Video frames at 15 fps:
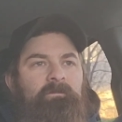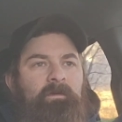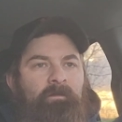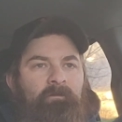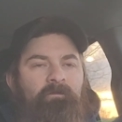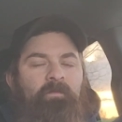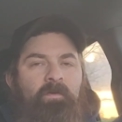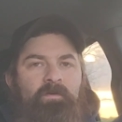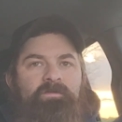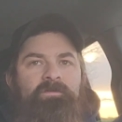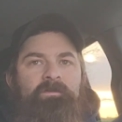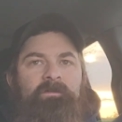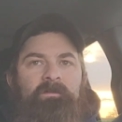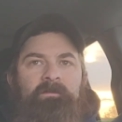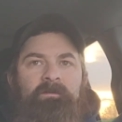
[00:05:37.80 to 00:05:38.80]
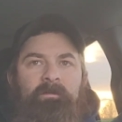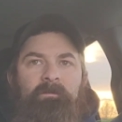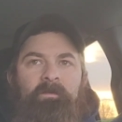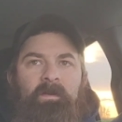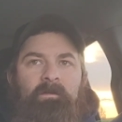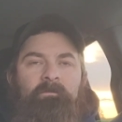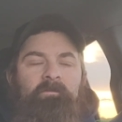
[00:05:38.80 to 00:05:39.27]
unfortunately,
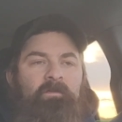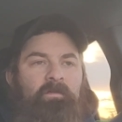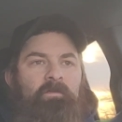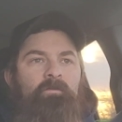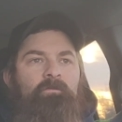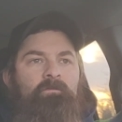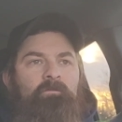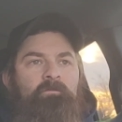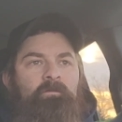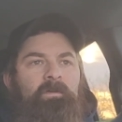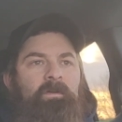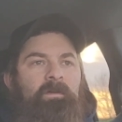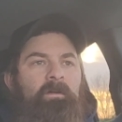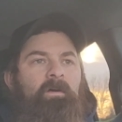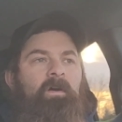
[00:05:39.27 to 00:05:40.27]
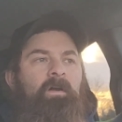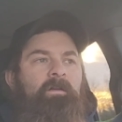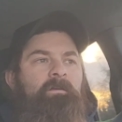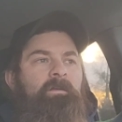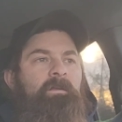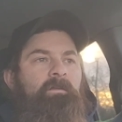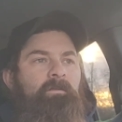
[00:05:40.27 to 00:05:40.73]
sometimes coons will get caught
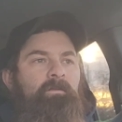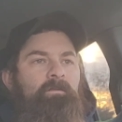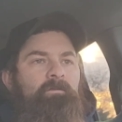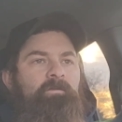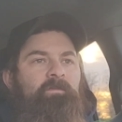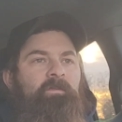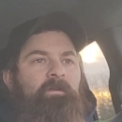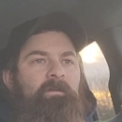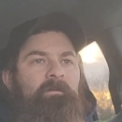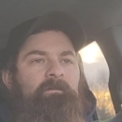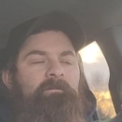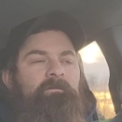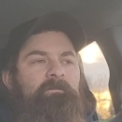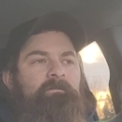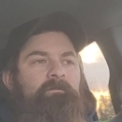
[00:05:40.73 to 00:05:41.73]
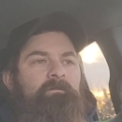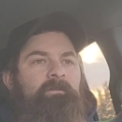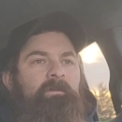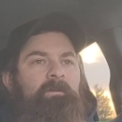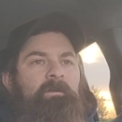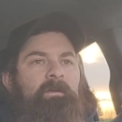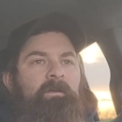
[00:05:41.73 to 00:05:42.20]
in those things.
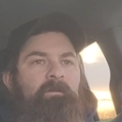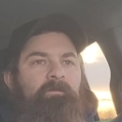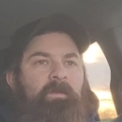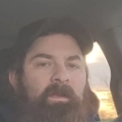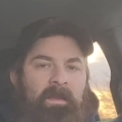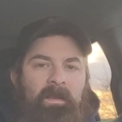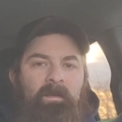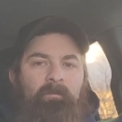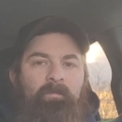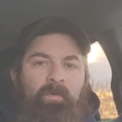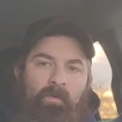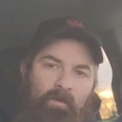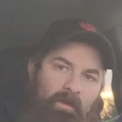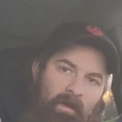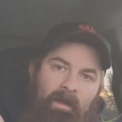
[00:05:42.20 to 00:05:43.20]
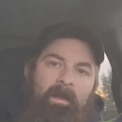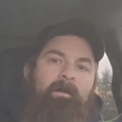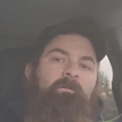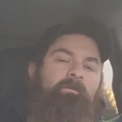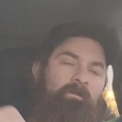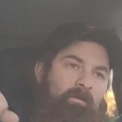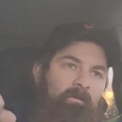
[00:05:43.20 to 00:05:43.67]
And if they can't pull it
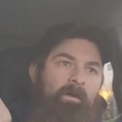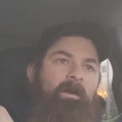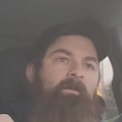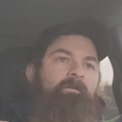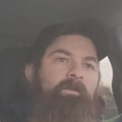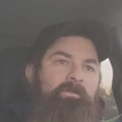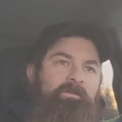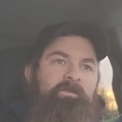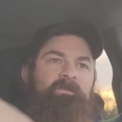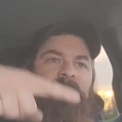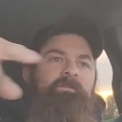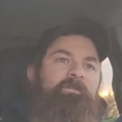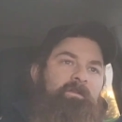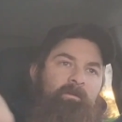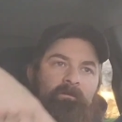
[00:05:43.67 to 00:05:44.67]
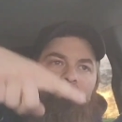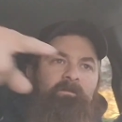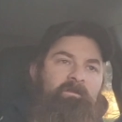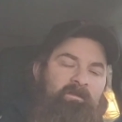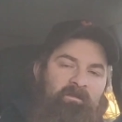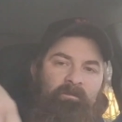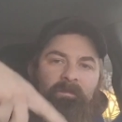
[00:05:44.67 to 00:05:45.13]
out of the ground, they just sit there and
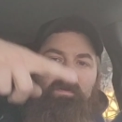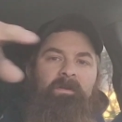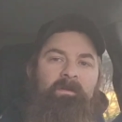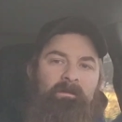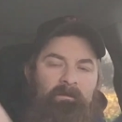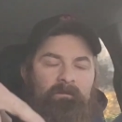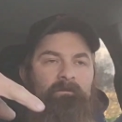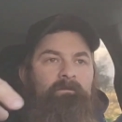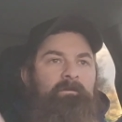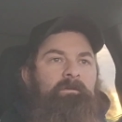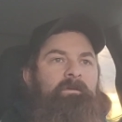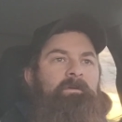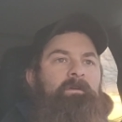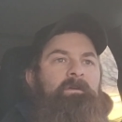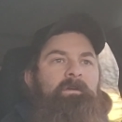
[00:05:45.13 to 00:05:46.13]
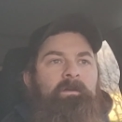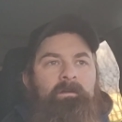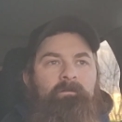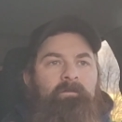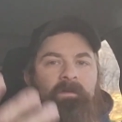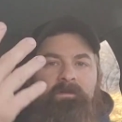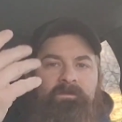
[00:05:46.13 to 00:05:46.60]
spin.
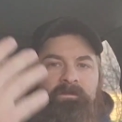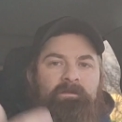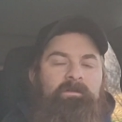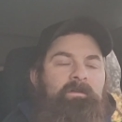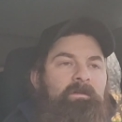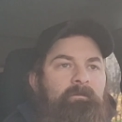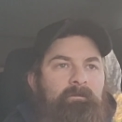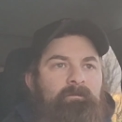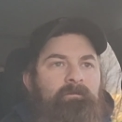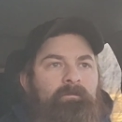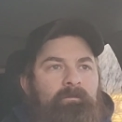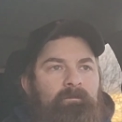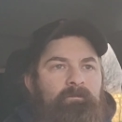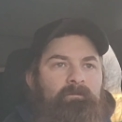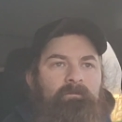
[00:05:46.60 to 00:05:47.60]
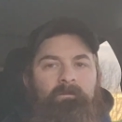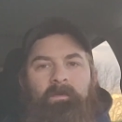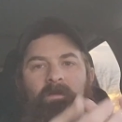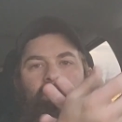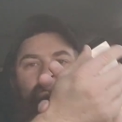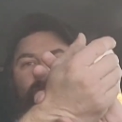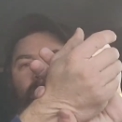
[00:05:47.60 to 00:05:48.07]
And eventually it,
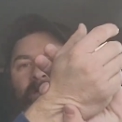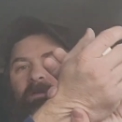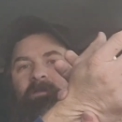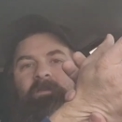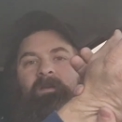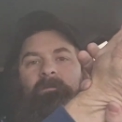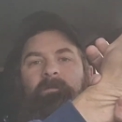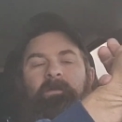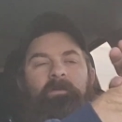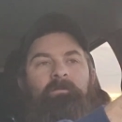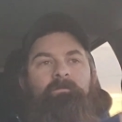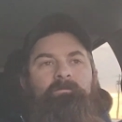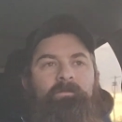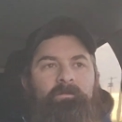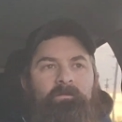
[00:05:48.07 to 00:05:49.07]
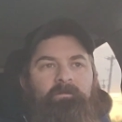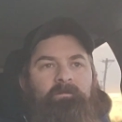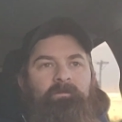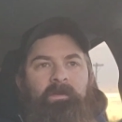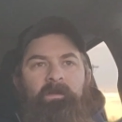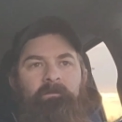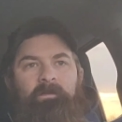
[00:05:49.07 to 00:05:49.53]
would be the same deal.
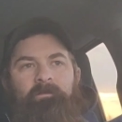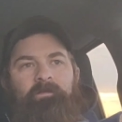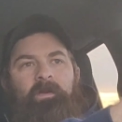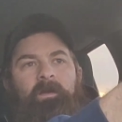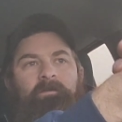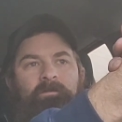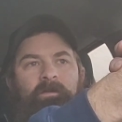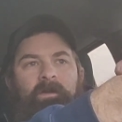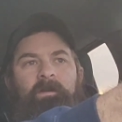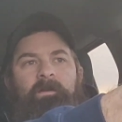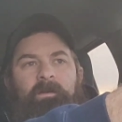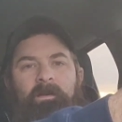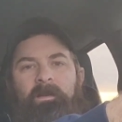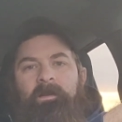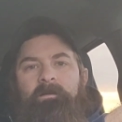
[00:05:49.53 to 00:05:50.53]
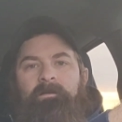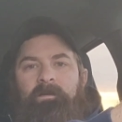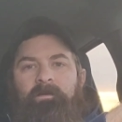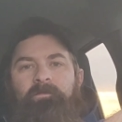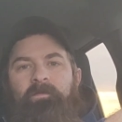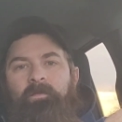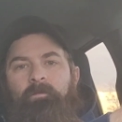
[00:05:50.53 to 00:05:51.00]
Even if you had your hand in a
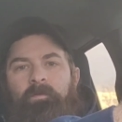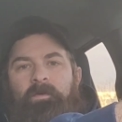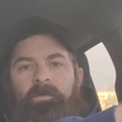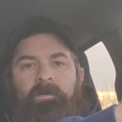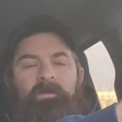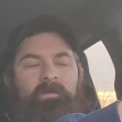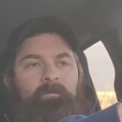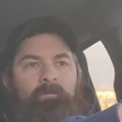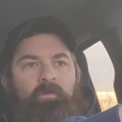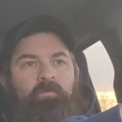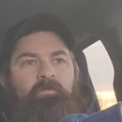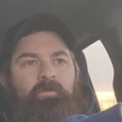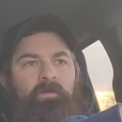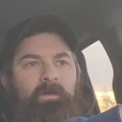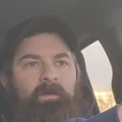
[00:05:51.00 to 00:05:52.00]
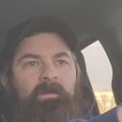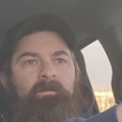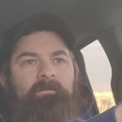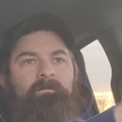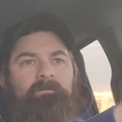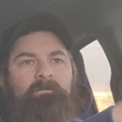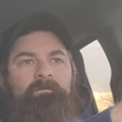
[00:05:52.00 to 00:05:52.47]
handcuff and it wouldn't let you move your
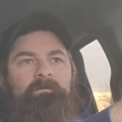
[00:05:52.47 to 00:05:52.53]
hand,